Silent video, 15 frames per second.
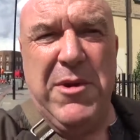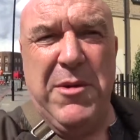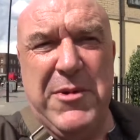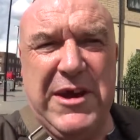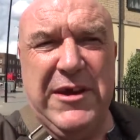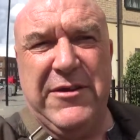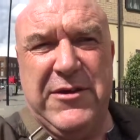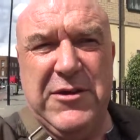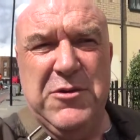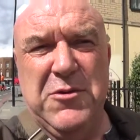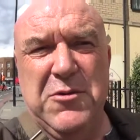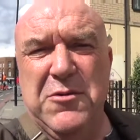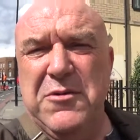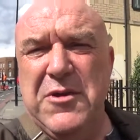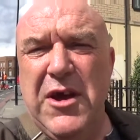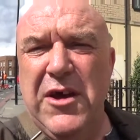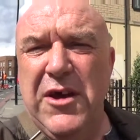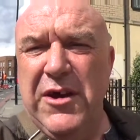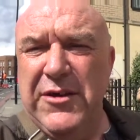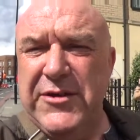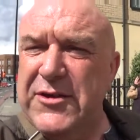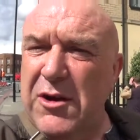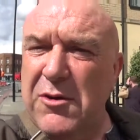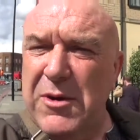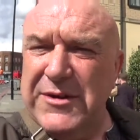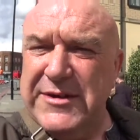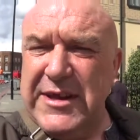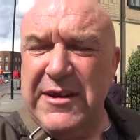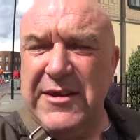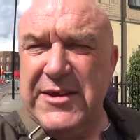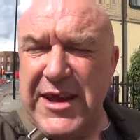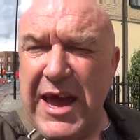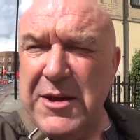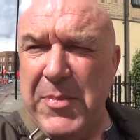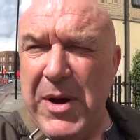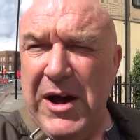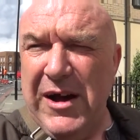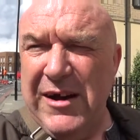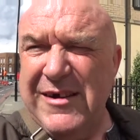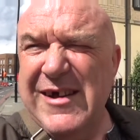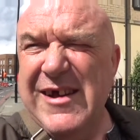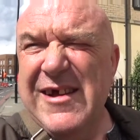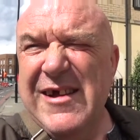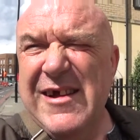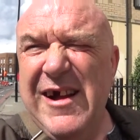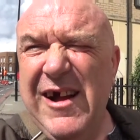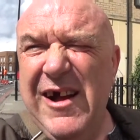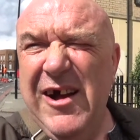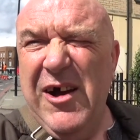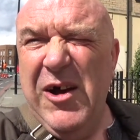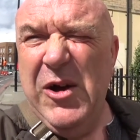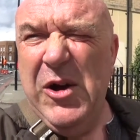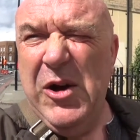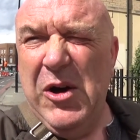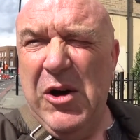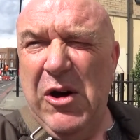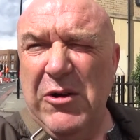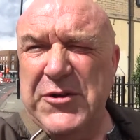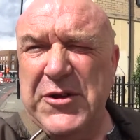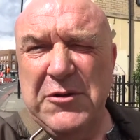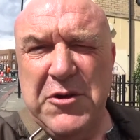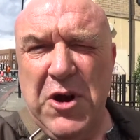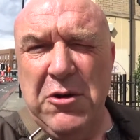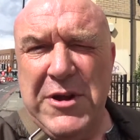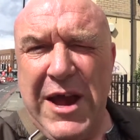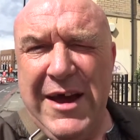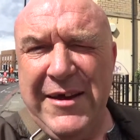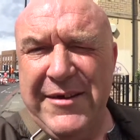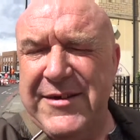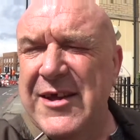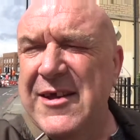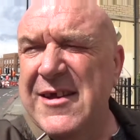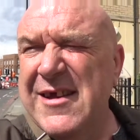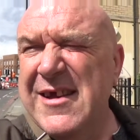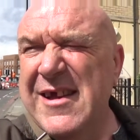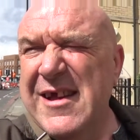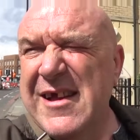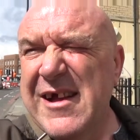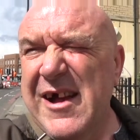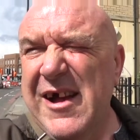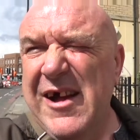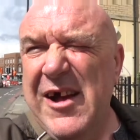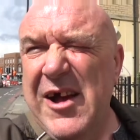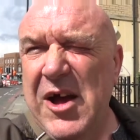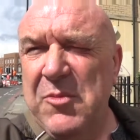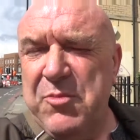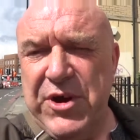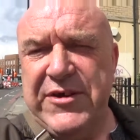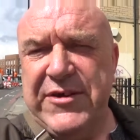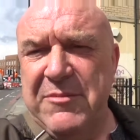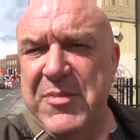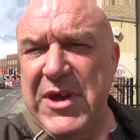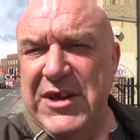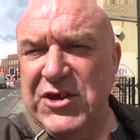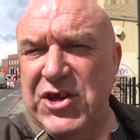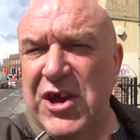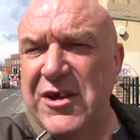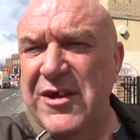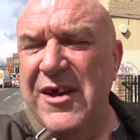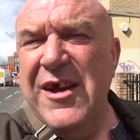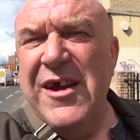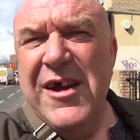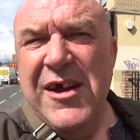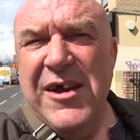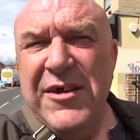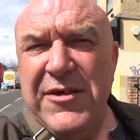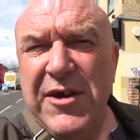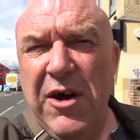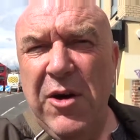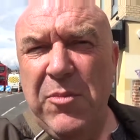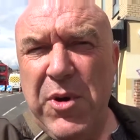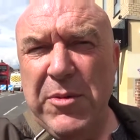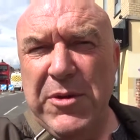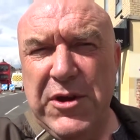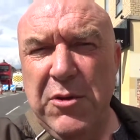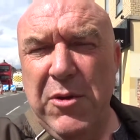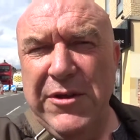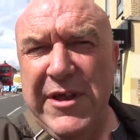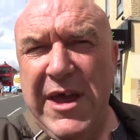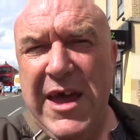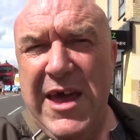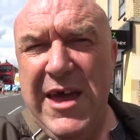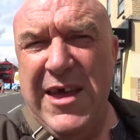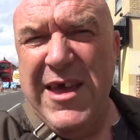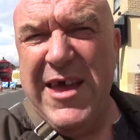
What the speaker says: when we get to the Stockwell skate park, also known as Brixton Beach. So I'll probably do one there,